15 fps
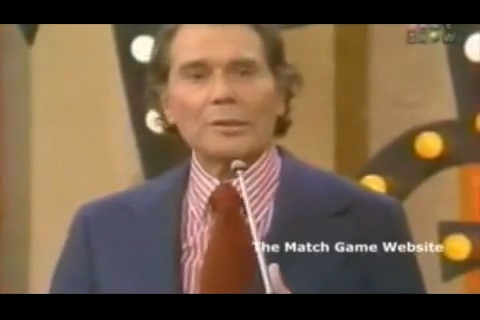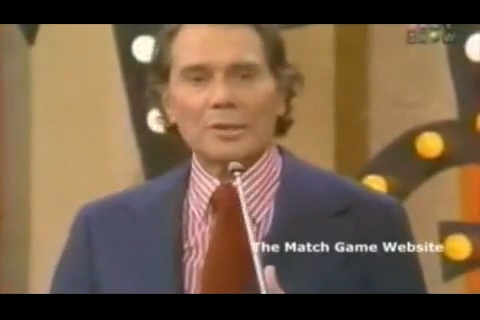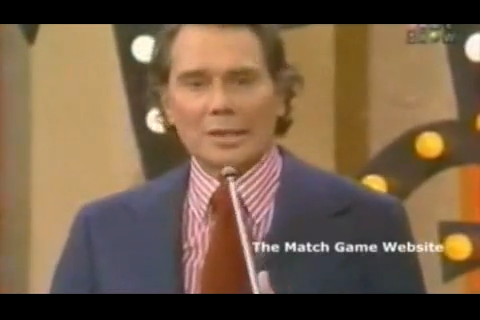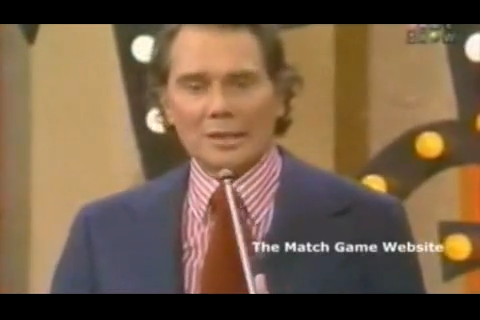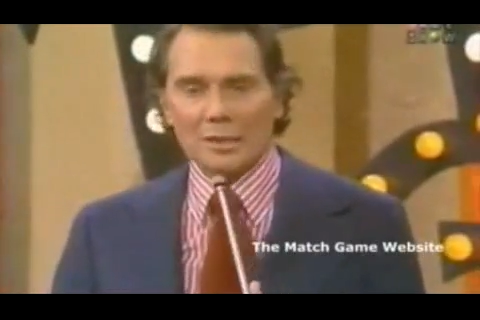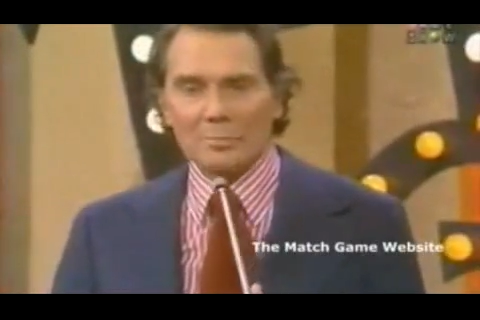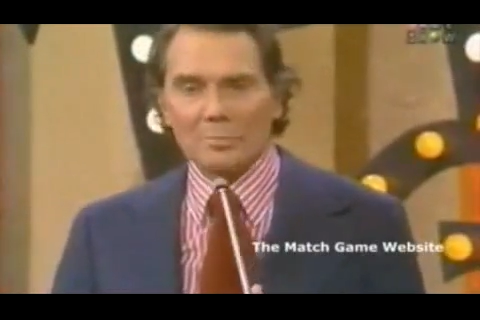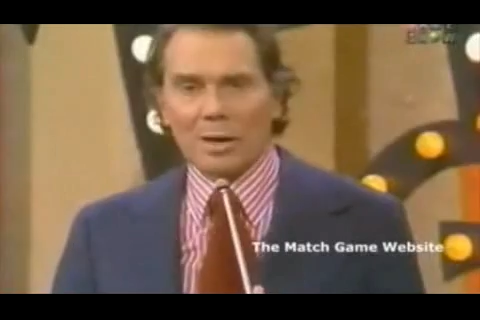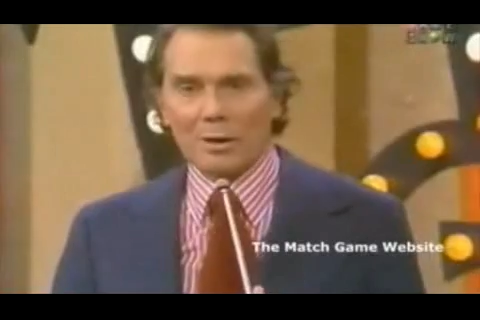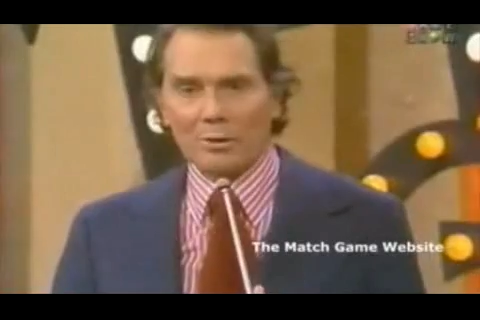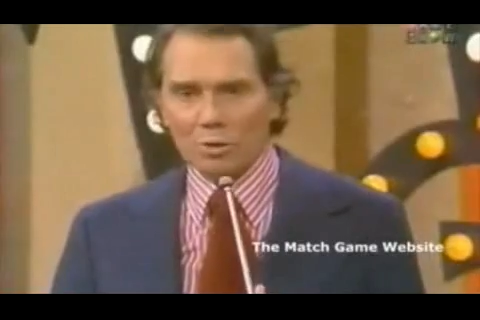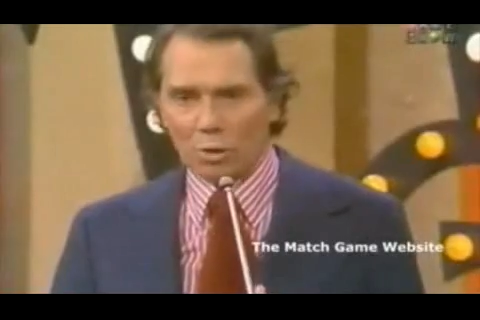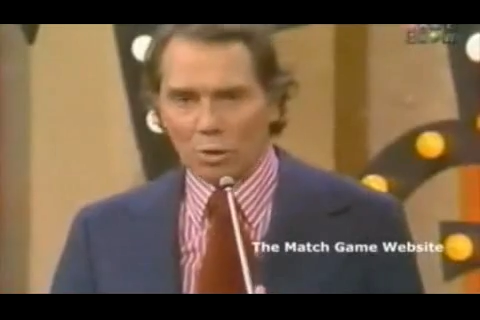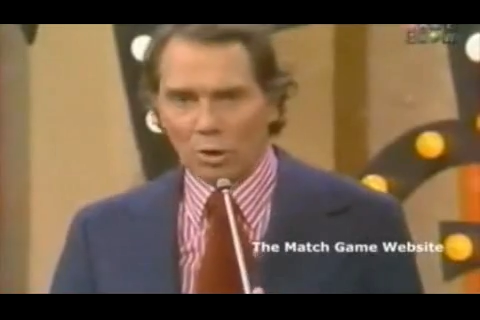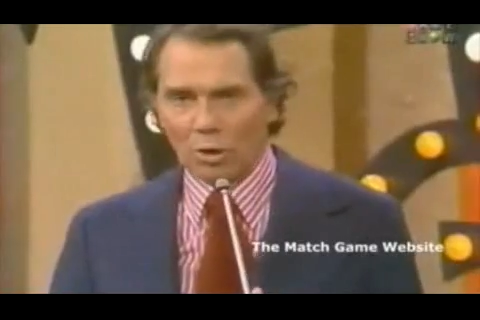Dick
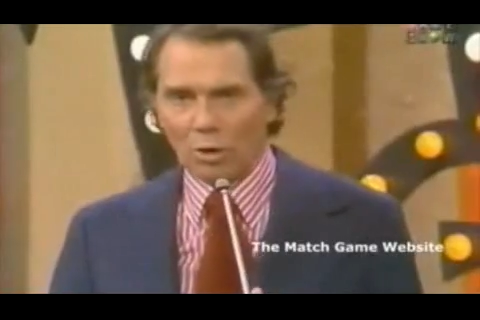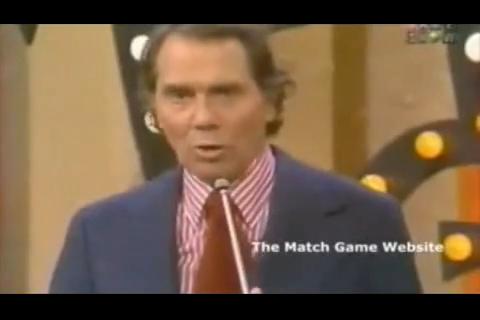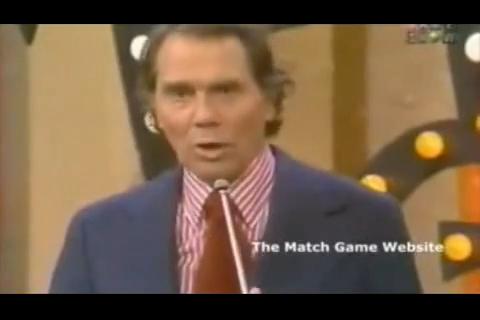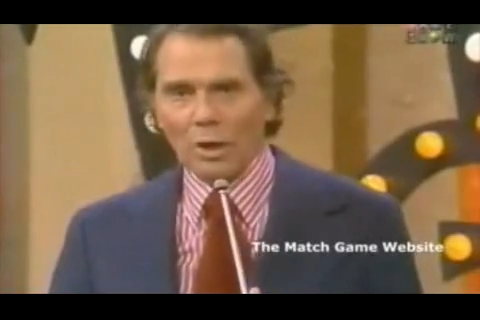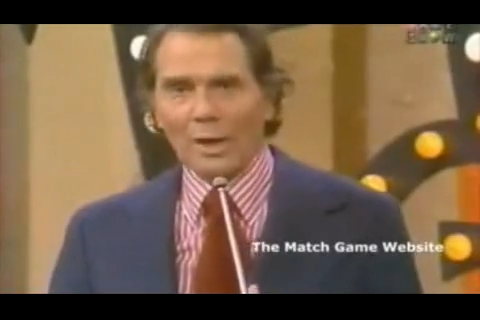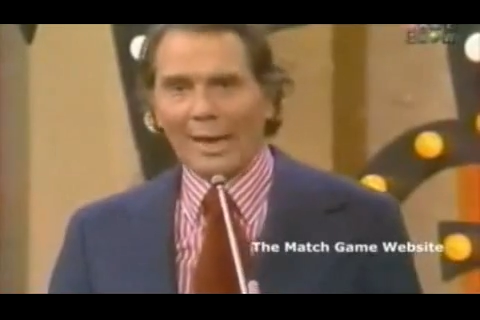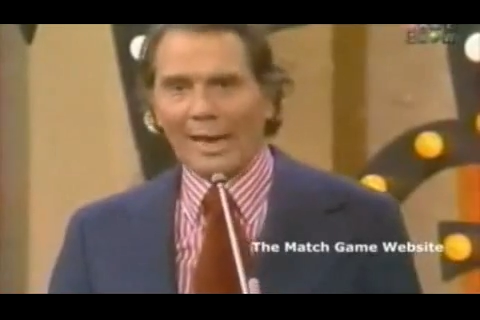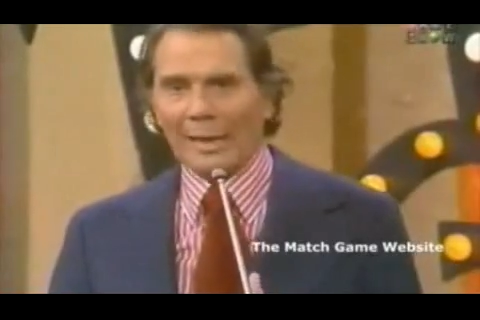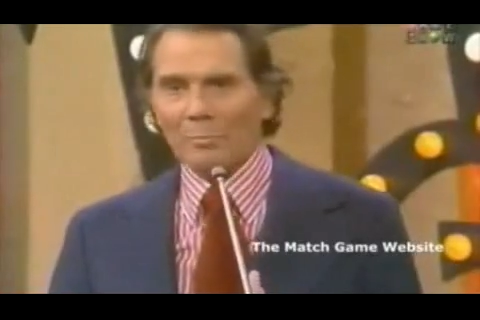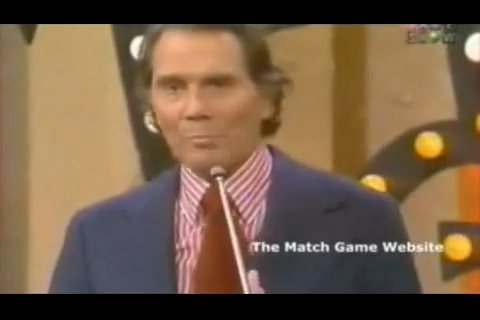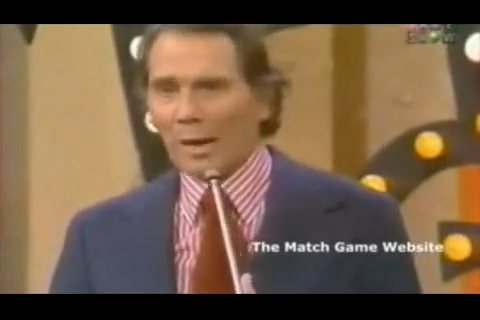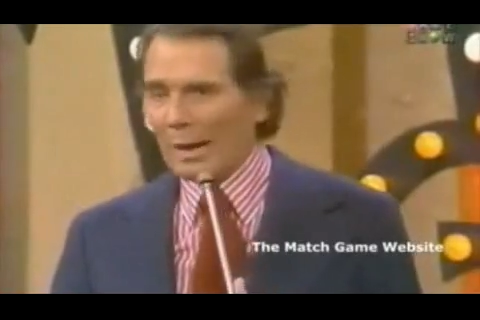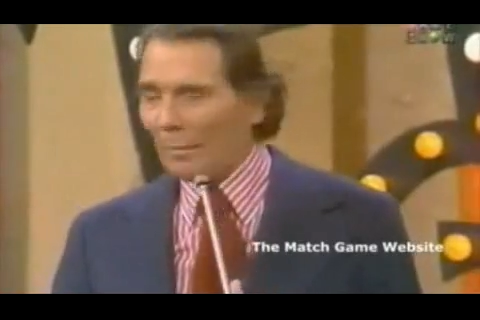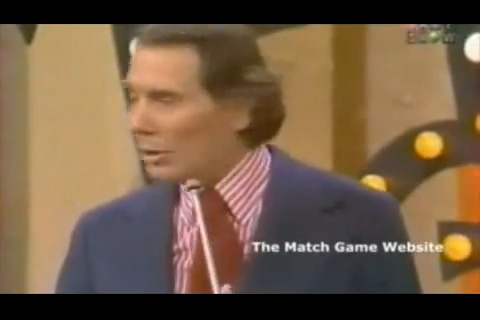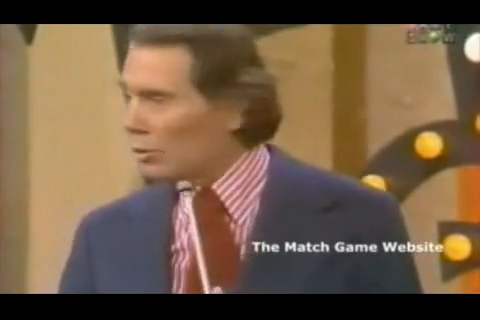DiBartolo, and
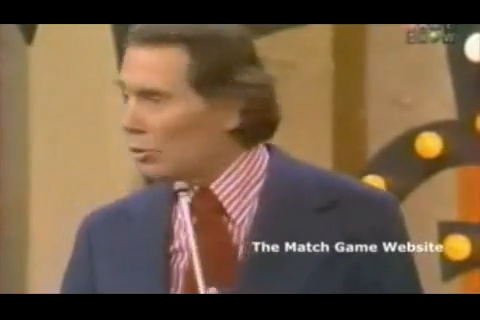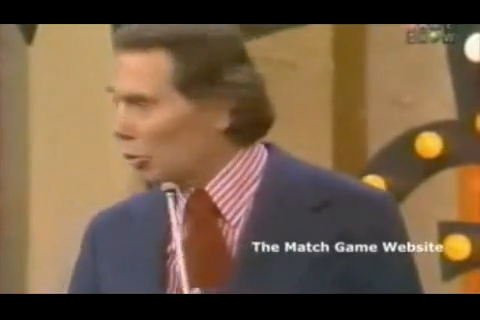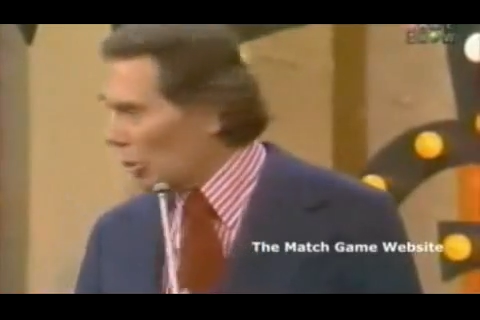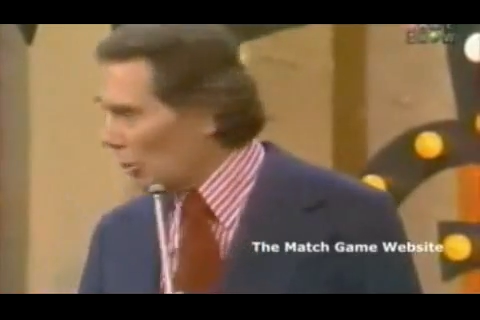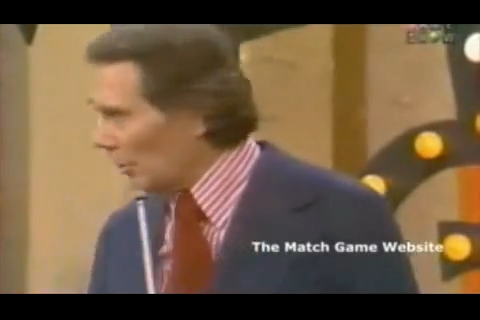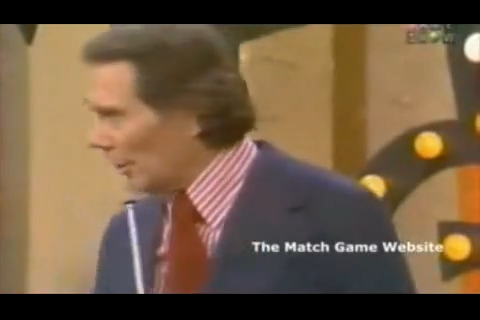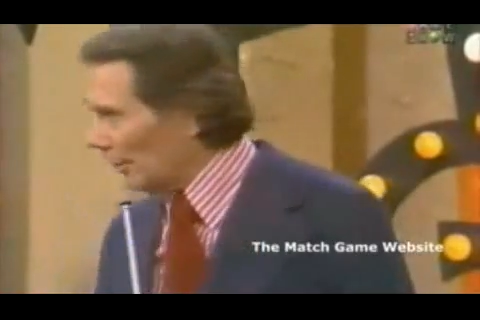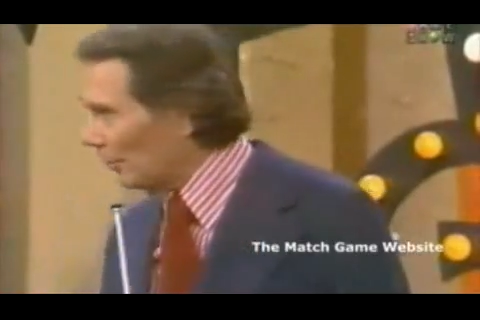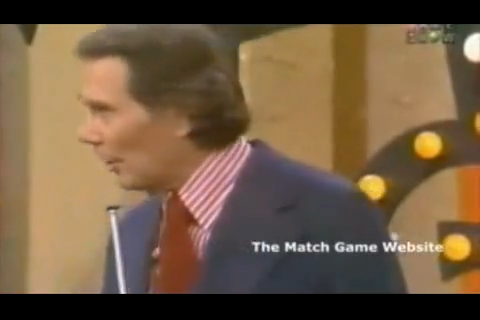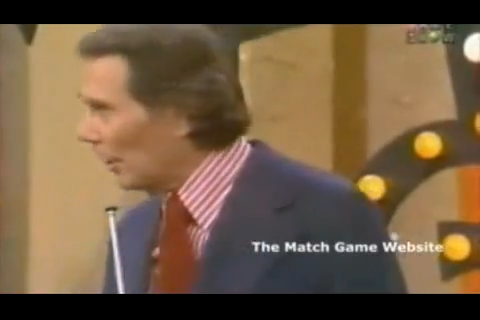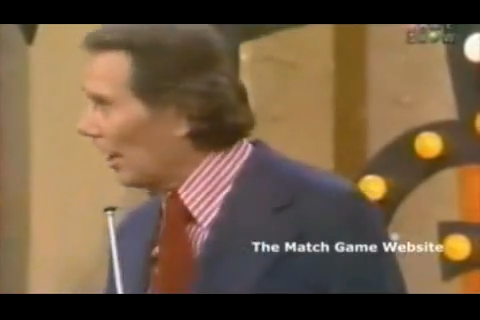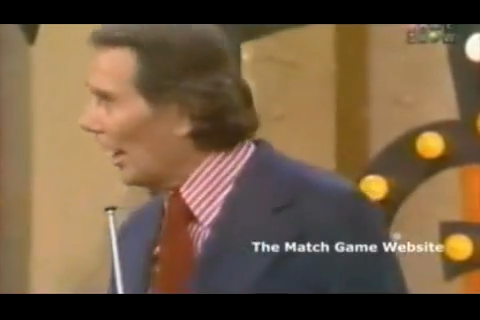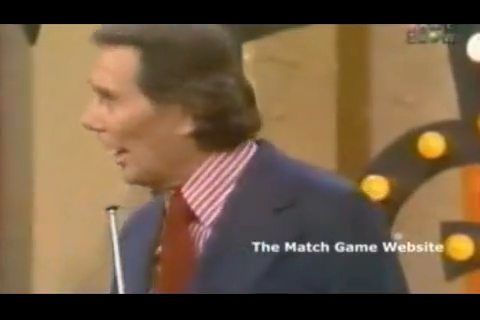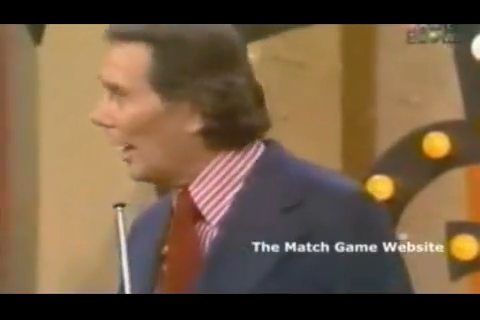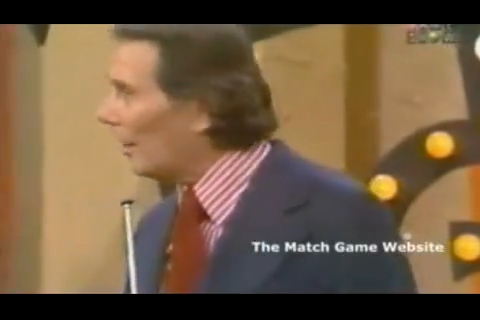Bobby Sherman.
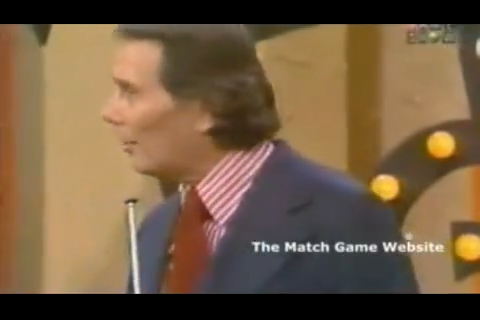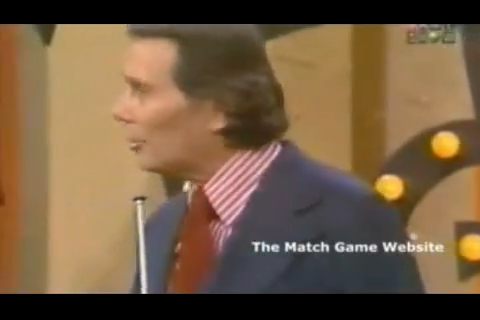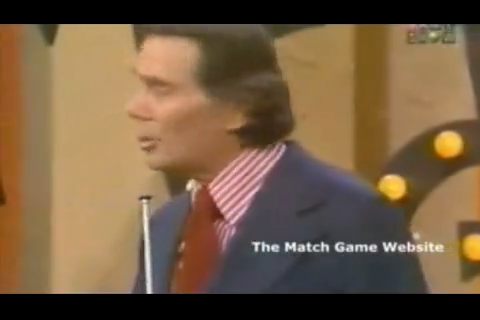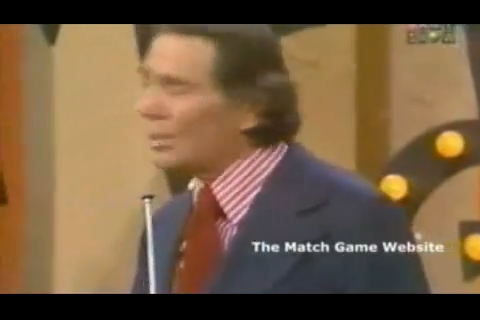And